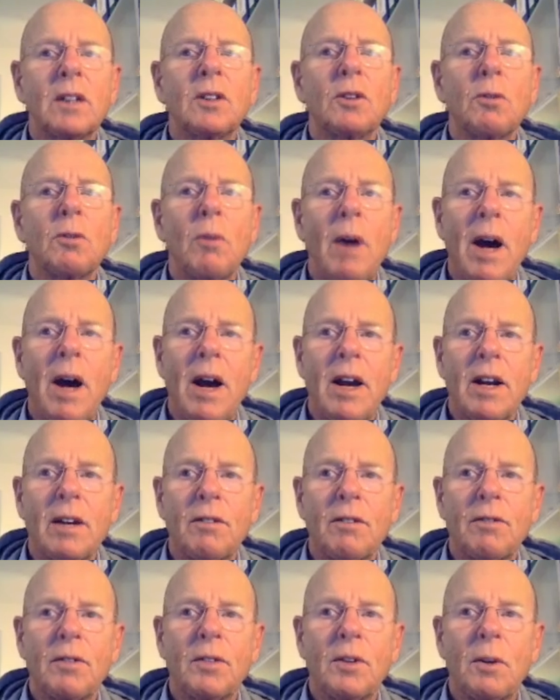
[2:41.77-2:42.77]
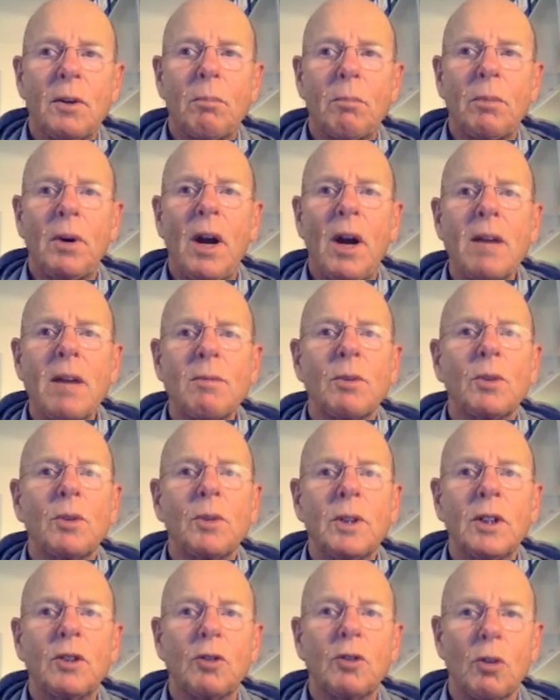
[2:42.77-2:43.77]
derive the
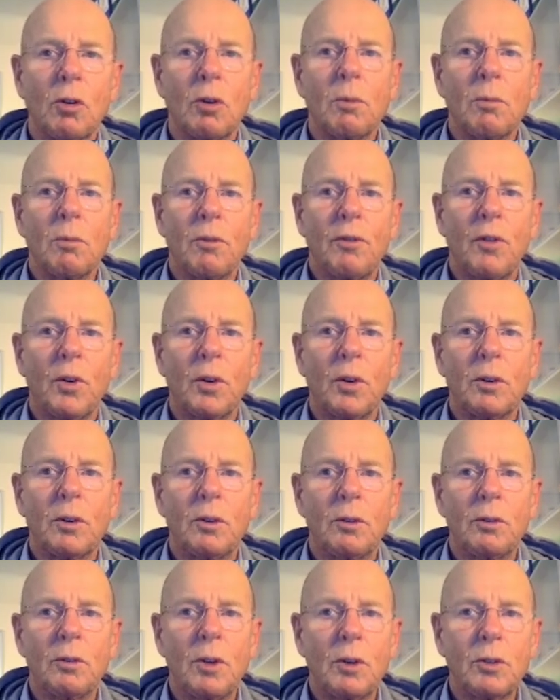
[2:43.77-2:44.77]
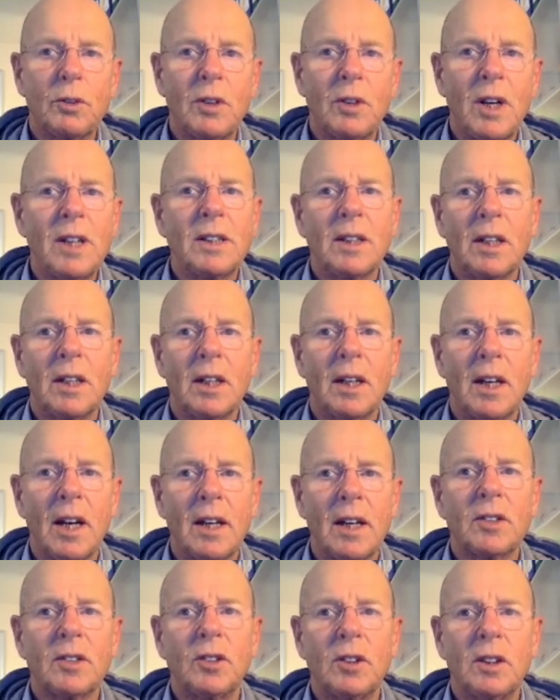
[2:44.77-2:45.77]
primary term for rotating
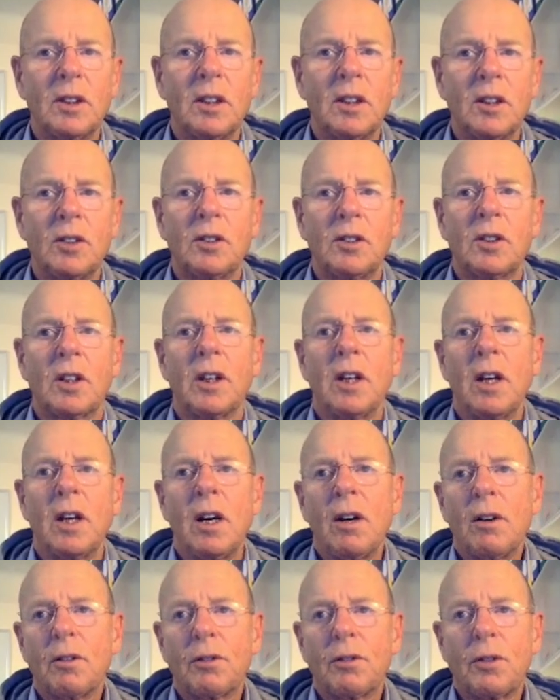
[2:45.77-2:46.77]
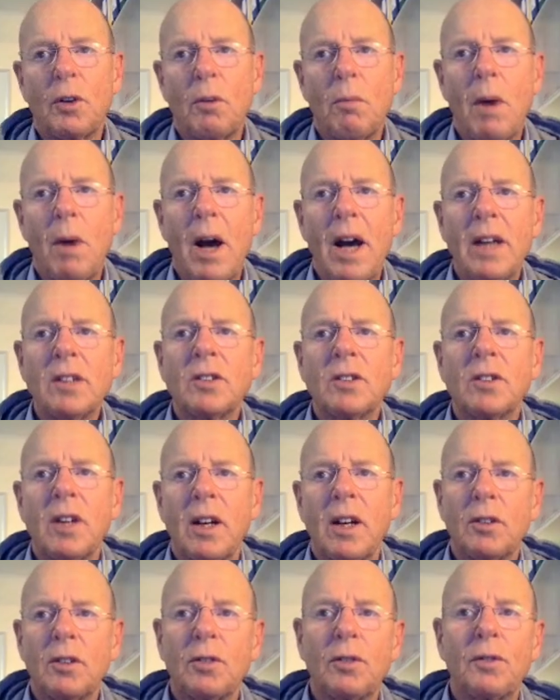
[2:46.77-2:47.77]
galaxy disk from
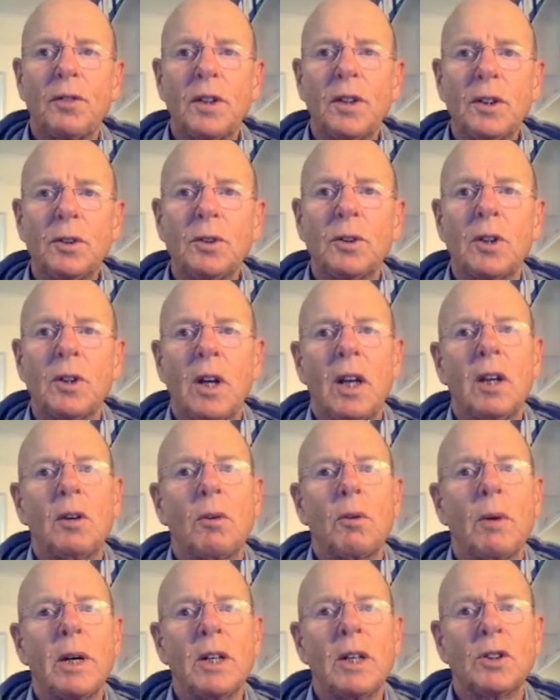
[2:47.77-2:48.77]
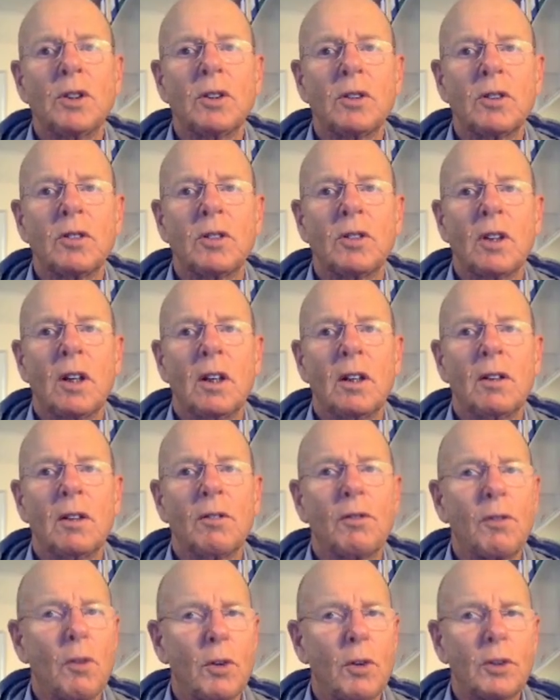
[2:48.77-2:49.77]
Einstein's field equations in
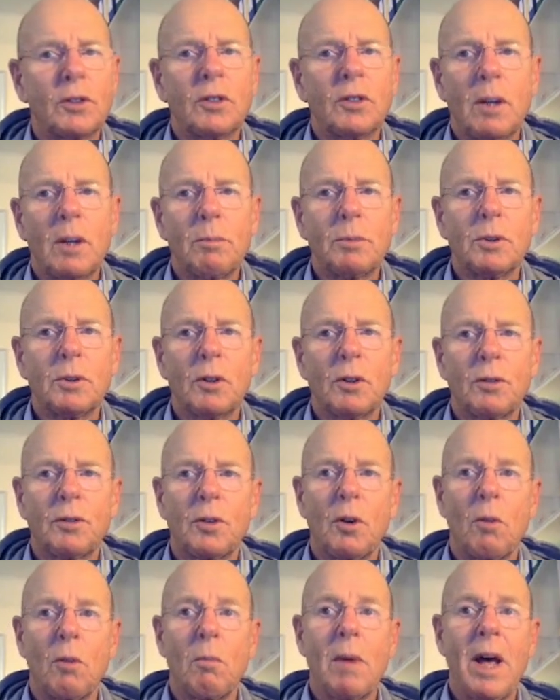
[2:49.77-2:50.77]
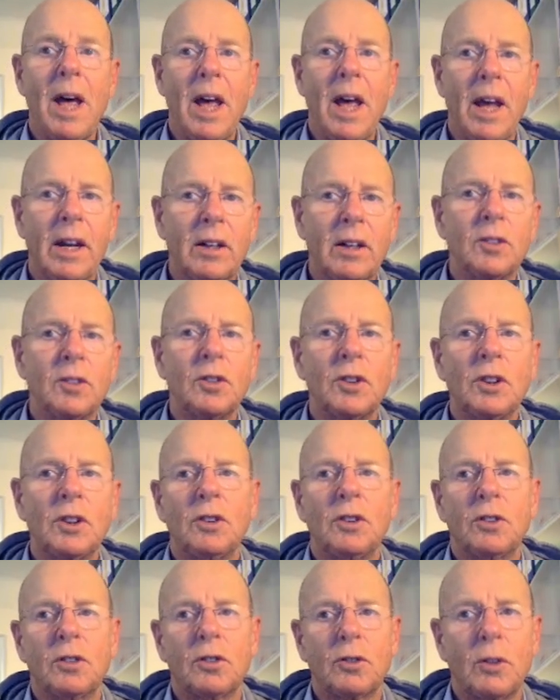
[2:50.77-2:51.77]
4 steps from energy
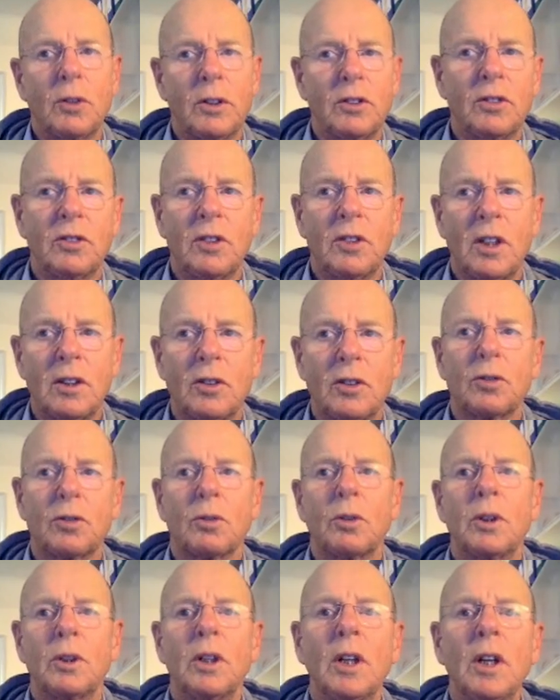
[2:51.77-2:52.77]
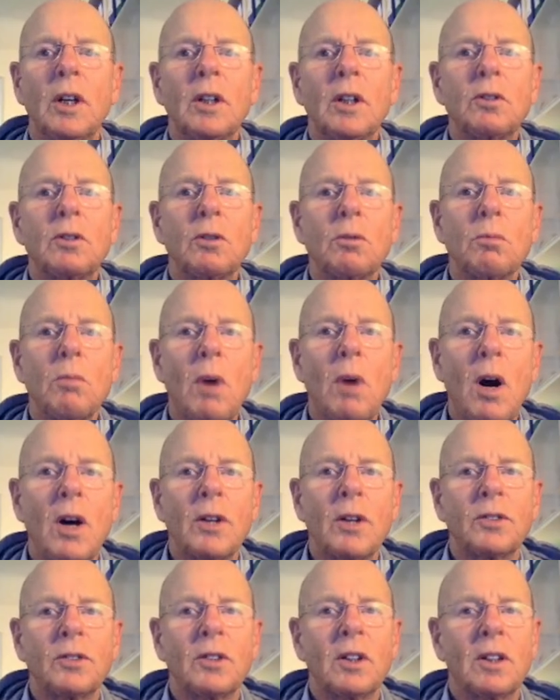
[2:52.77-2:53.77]
stress tensor to
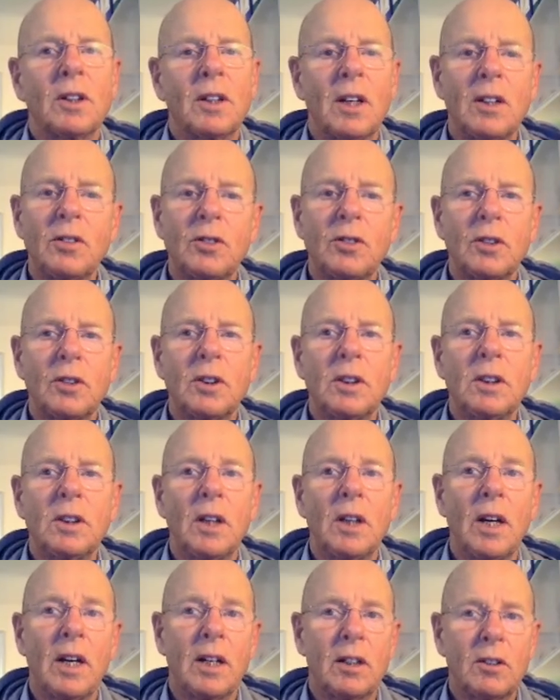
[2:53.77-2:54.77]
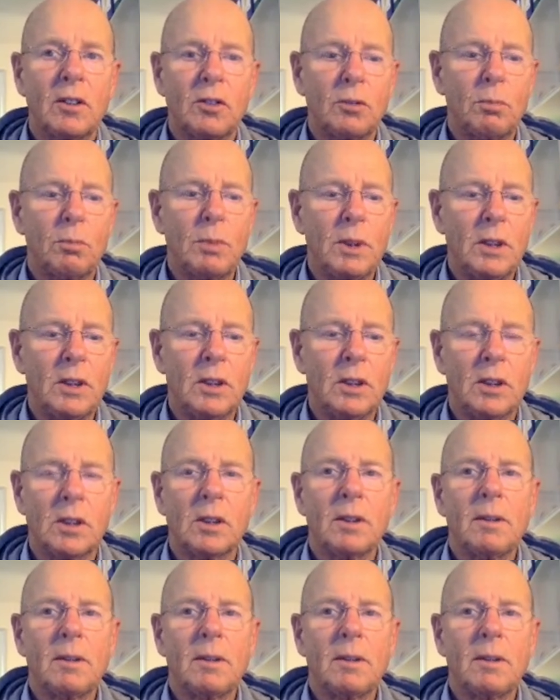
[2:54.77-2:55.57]
mass, density and speed.